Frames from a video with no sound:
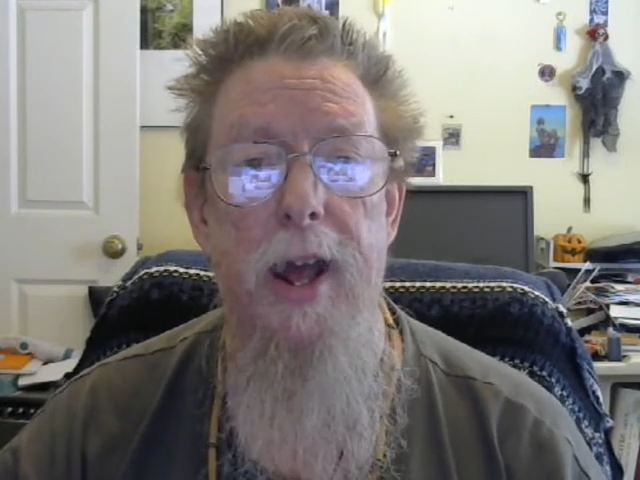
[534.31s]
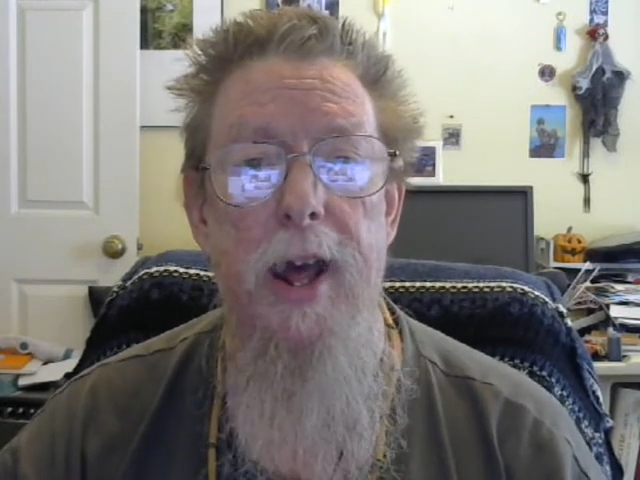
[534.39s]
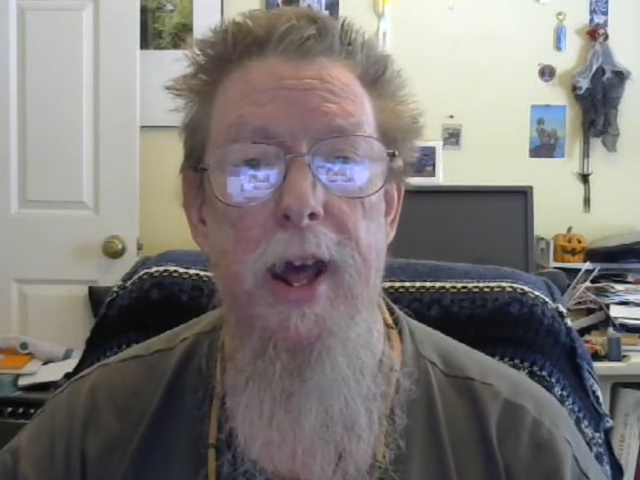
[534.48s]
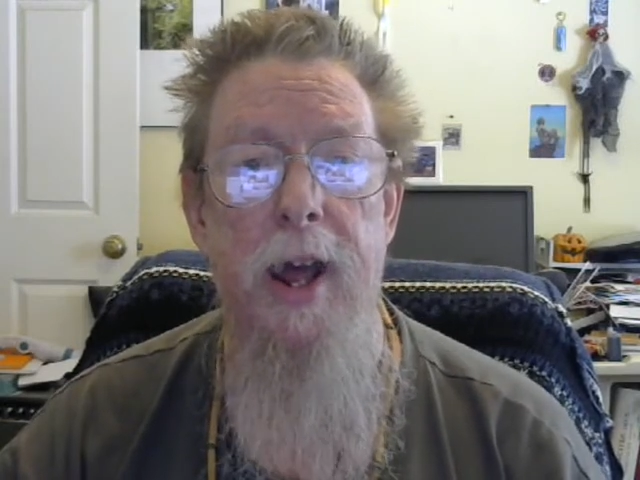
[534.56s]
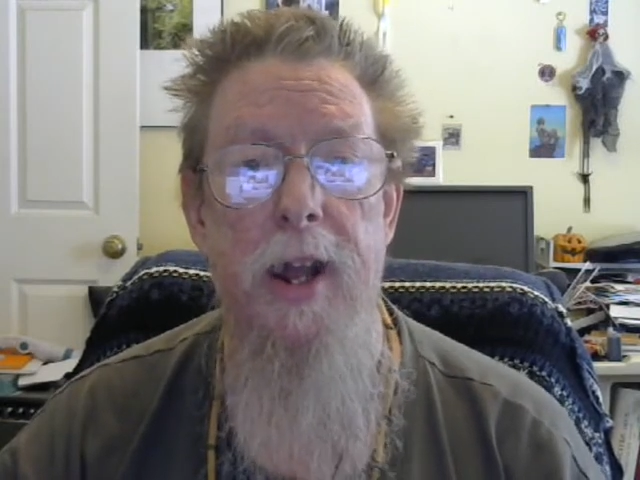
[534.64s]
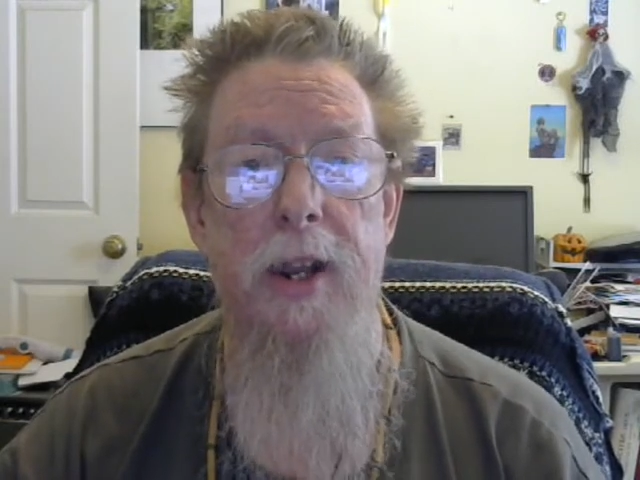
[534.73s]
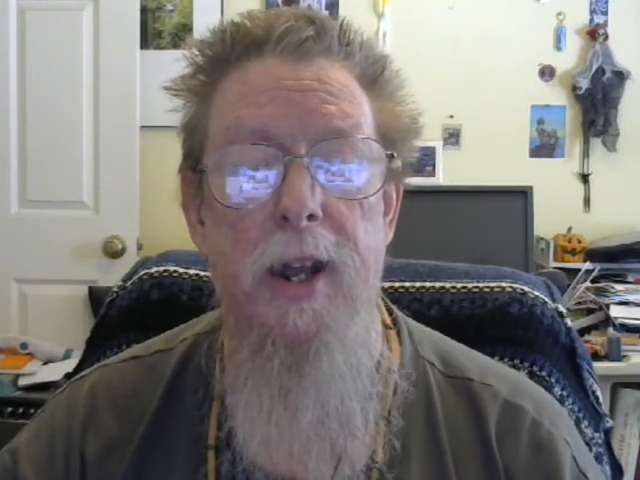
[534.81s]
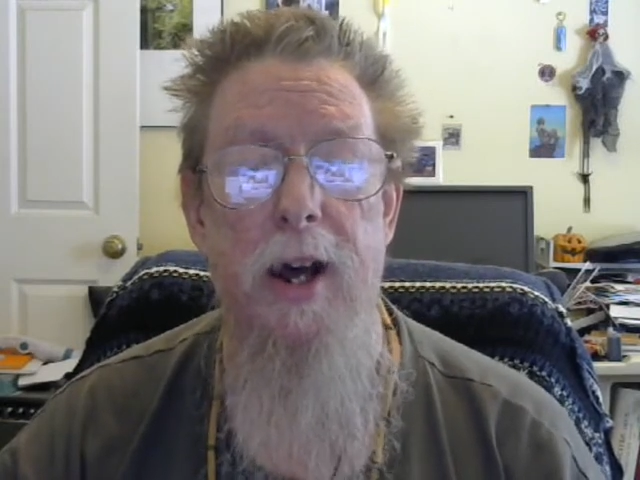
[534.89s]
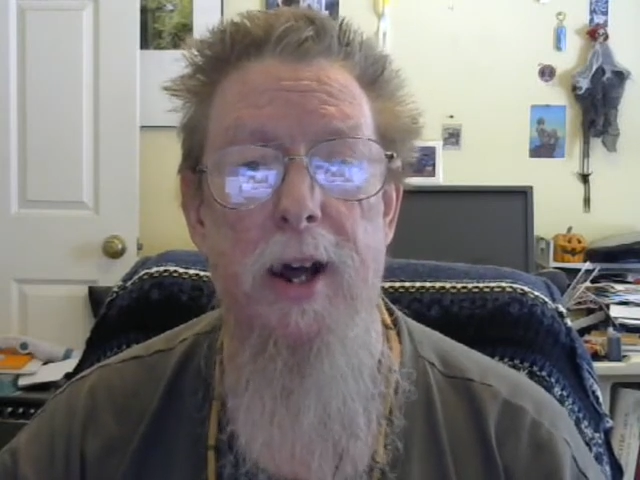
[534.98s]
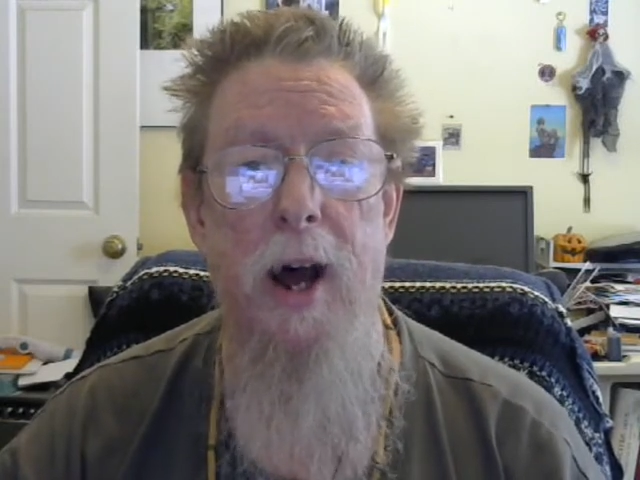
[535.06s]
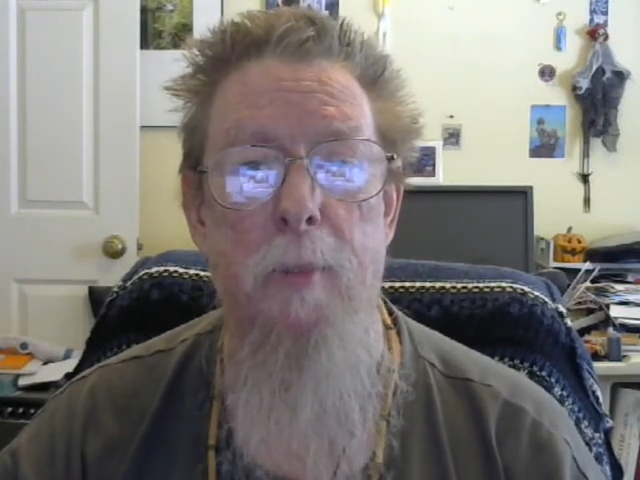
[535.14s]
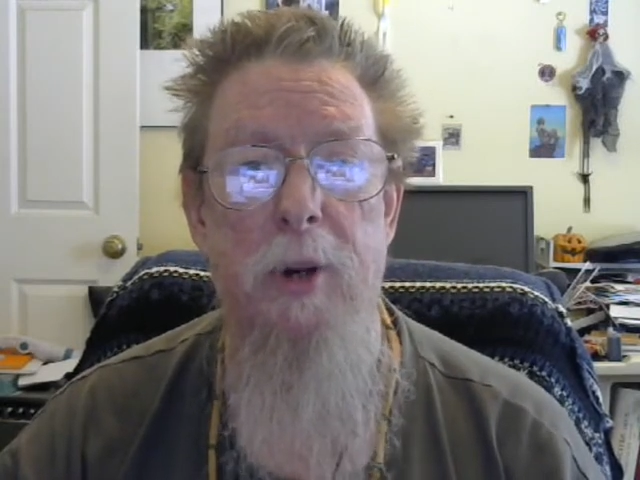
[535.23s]
And
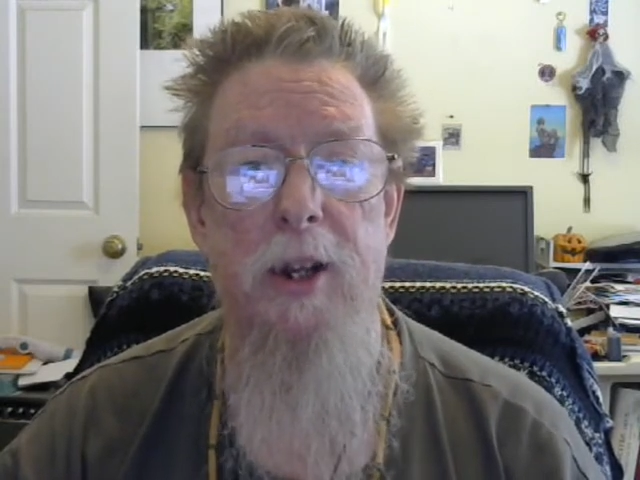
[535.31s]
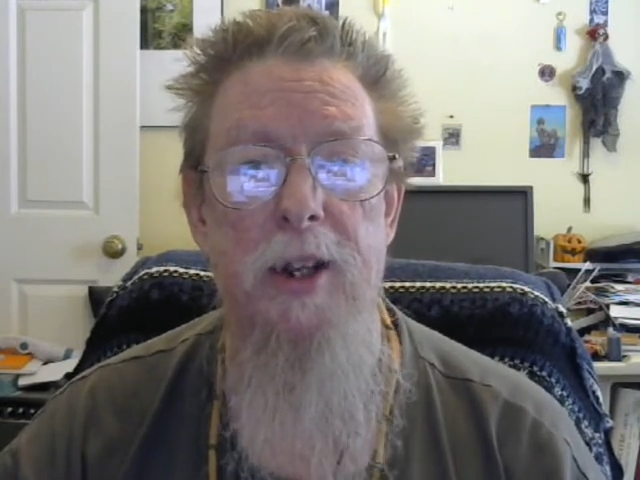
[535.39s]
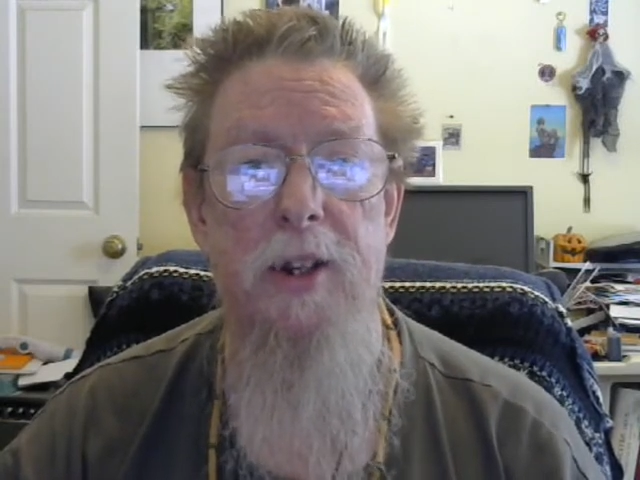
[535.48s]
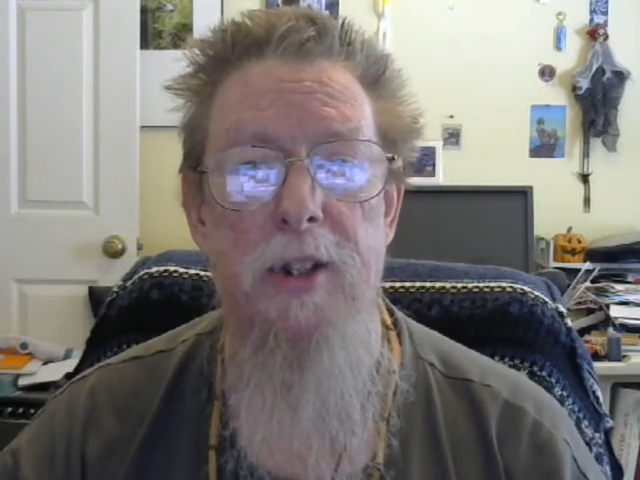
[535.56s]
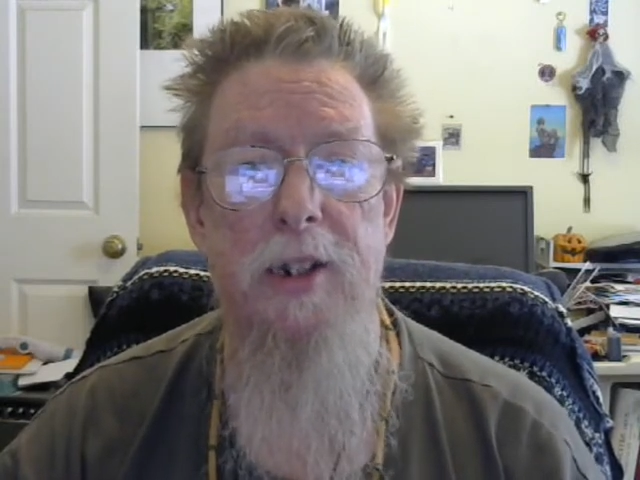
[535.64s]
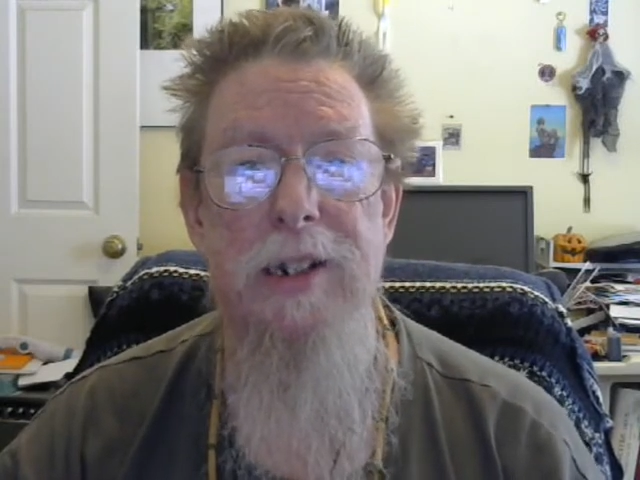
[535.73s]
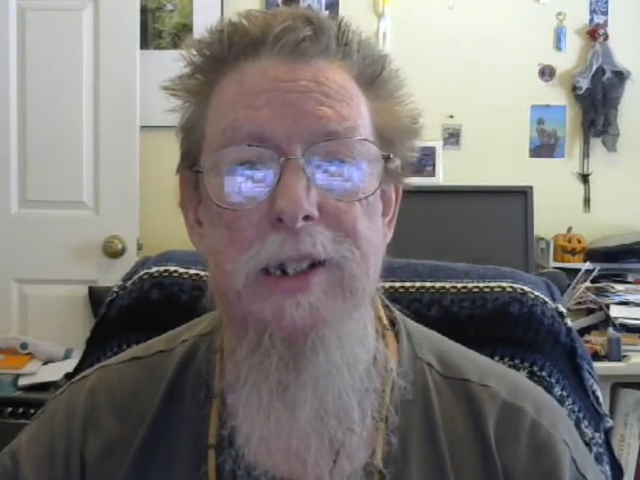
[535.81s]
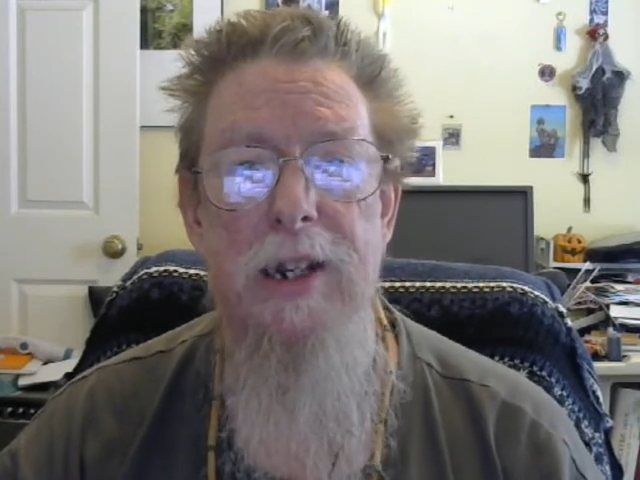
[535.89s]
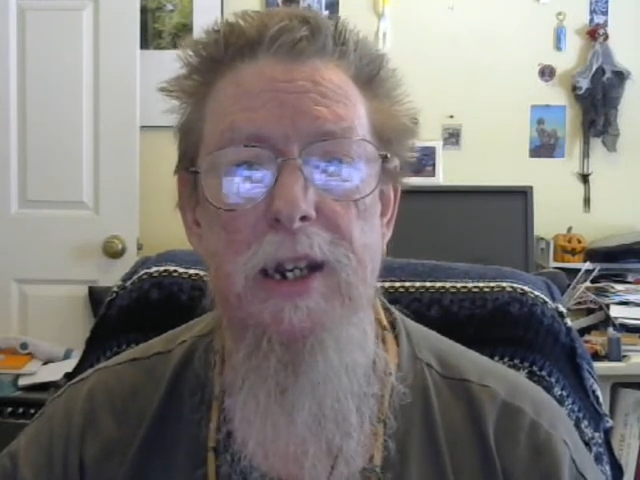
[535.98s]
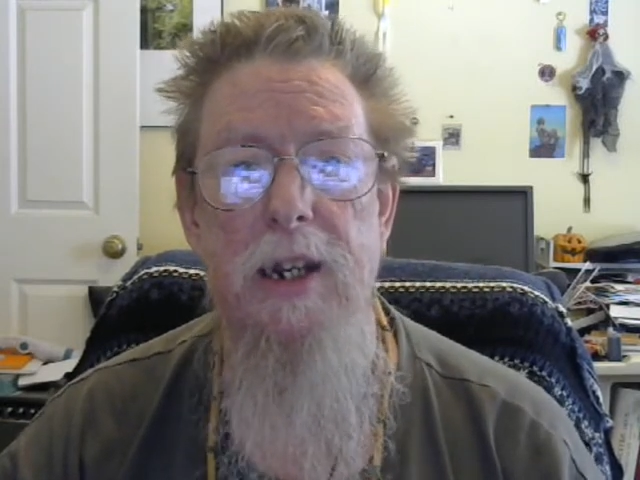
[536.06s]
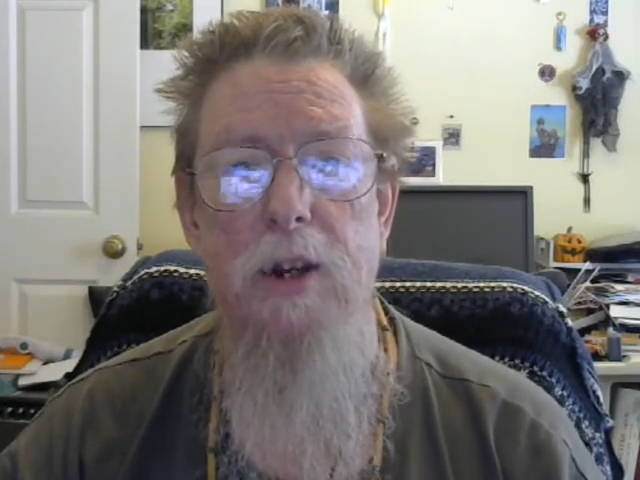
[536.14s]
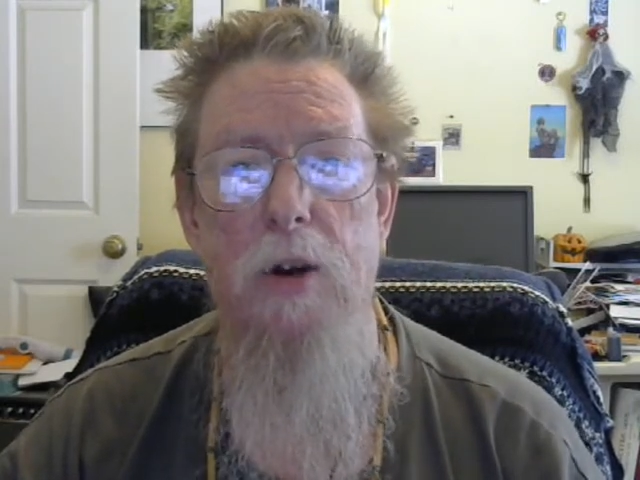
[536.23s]
I'm again
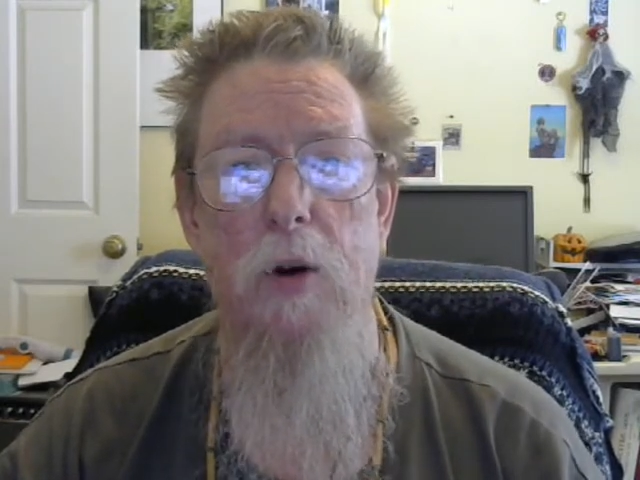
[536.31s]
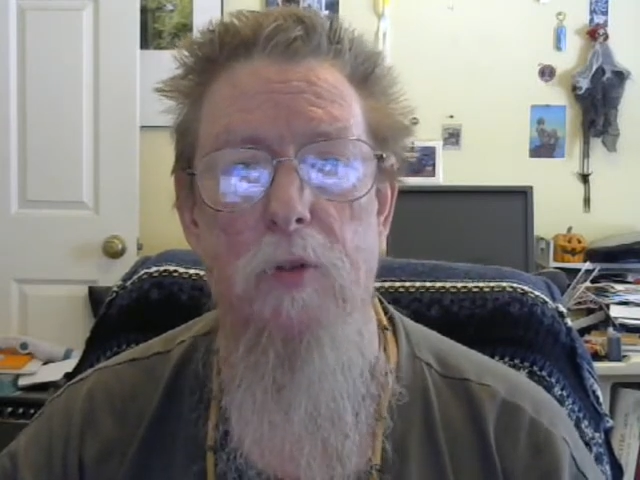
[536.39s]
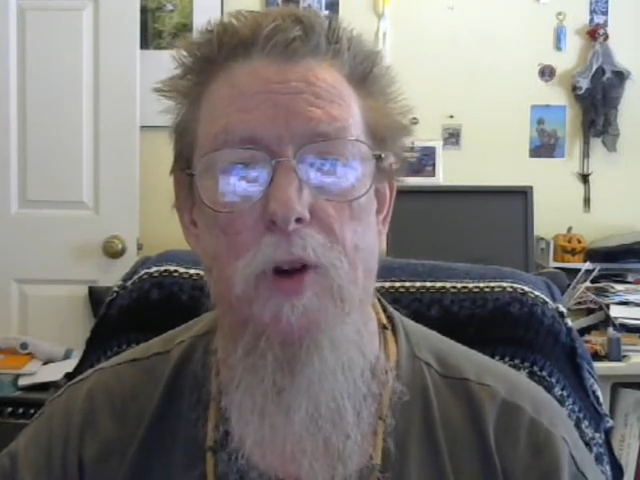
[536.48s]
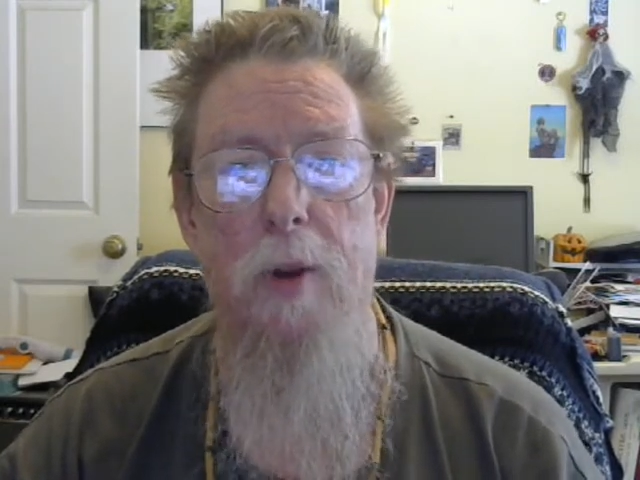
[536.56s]
leaning over.